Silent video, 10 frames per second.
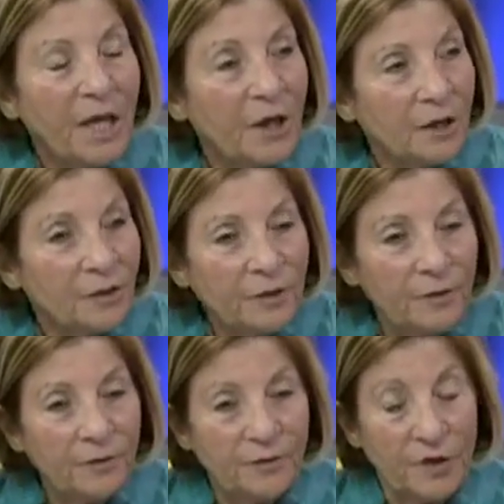
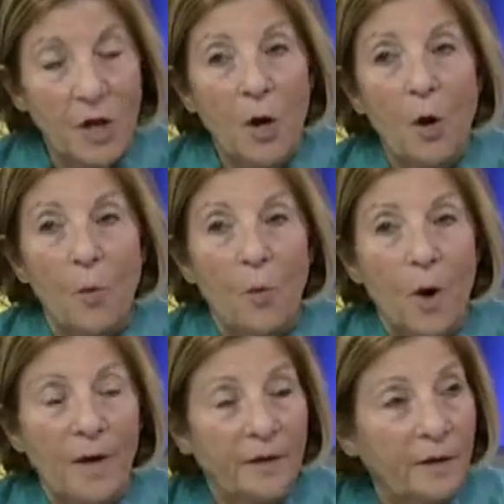includes
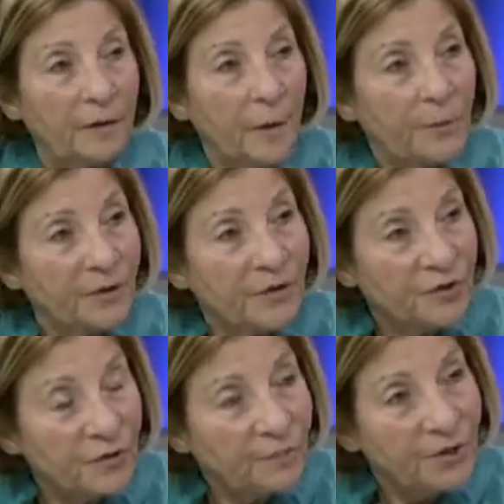what the
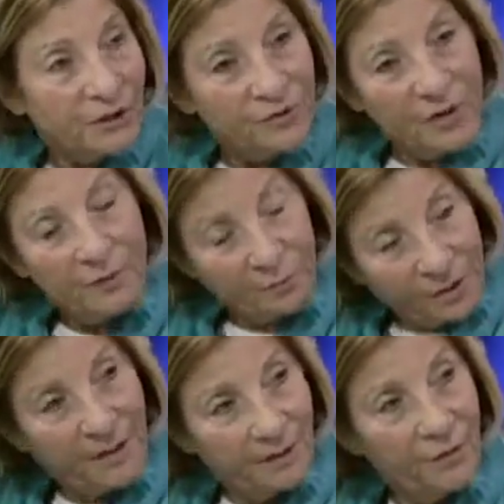prescription drug
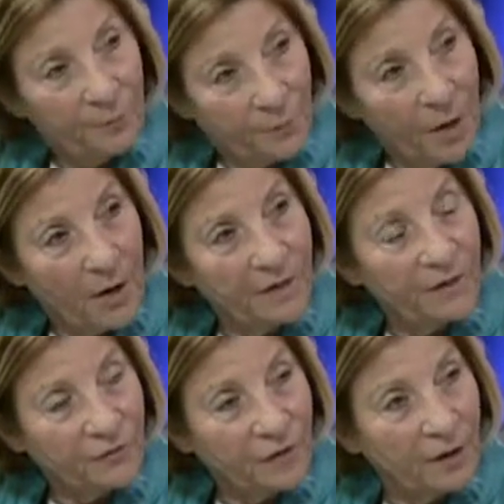plan you buy
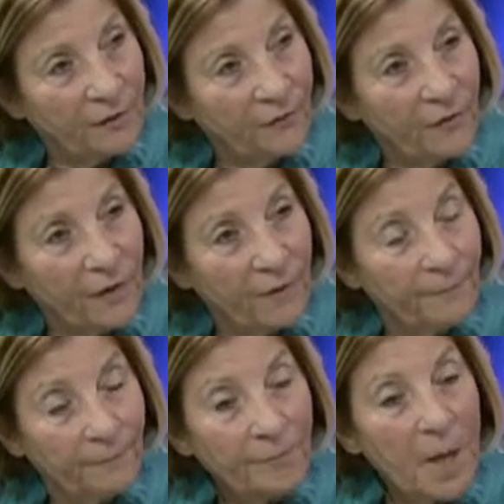the drug
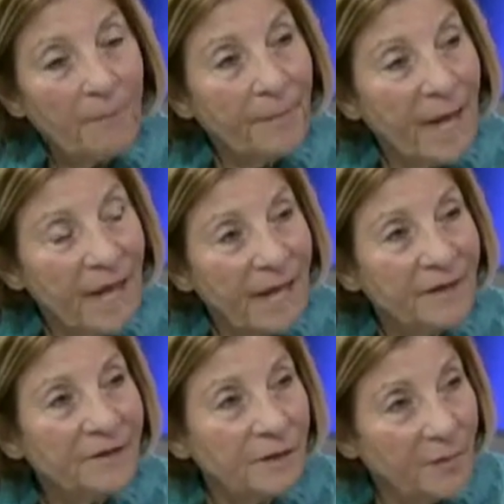from
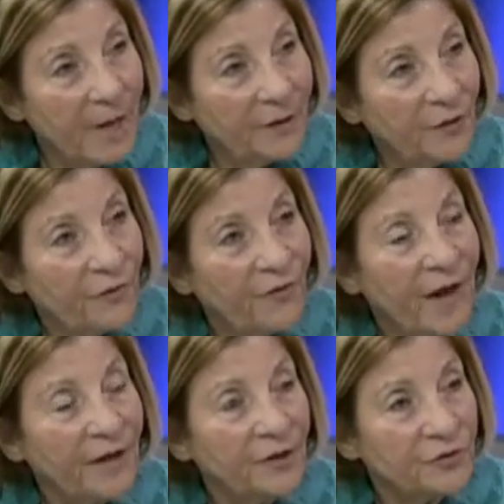pays the
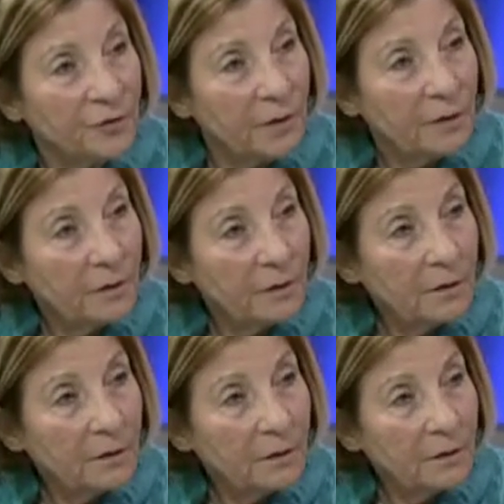manufacturer
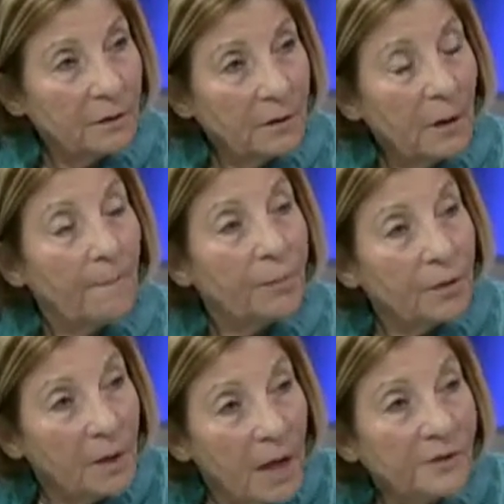
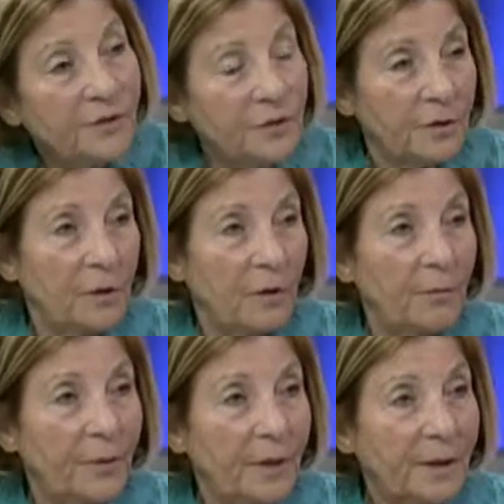plus your
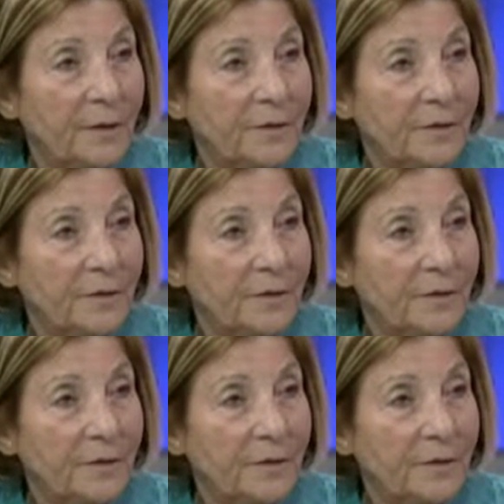copay.